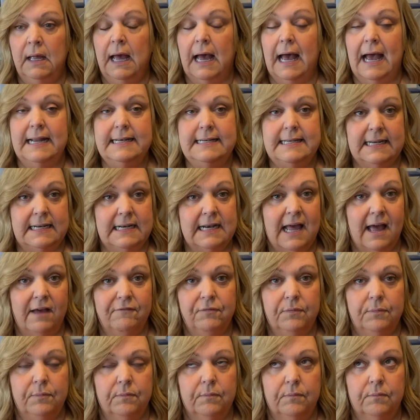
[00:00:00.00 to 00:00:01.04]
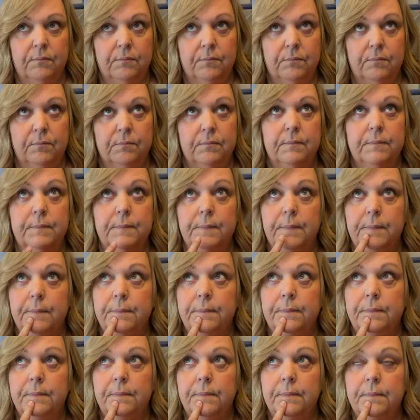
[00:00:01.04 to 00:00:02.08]
I didn't have,
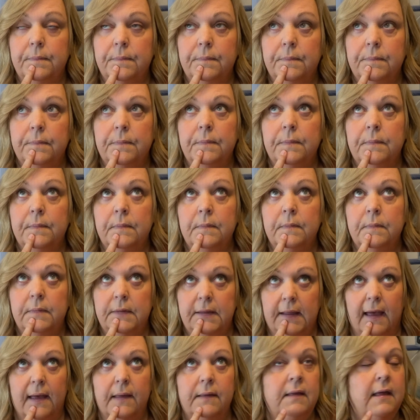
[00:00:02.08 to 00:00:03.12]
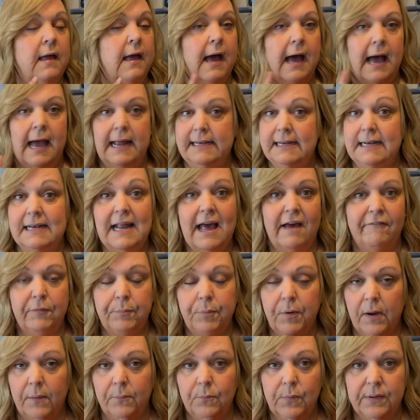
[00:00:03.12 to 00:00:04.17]
I didn't have a
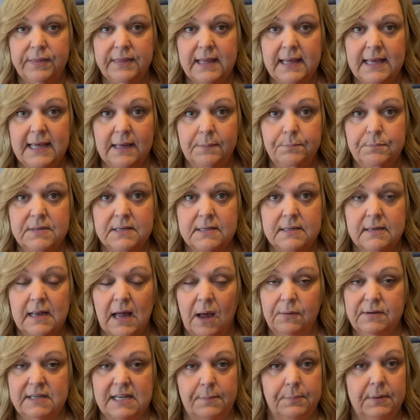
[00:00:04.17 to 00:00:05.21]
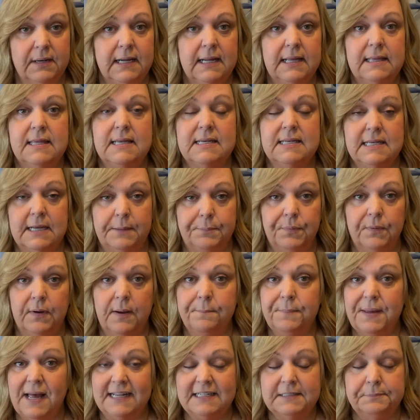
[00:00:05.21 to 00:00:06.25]
problem with the hips. I was able to get the zipper up
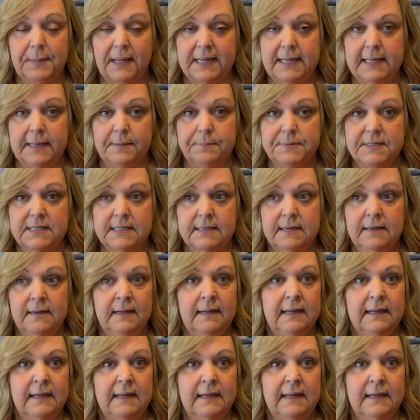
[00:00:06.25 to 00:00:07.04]
past my hips.